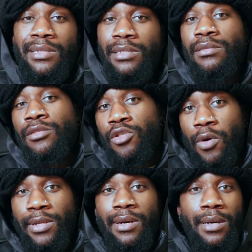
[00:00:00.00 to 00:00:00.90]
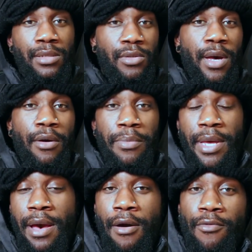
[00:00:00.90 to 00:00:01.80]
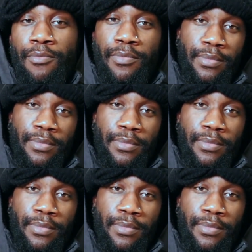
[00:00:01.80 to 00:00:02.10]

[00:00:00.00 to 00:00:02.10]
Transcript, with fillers: then join the hustle, help me out,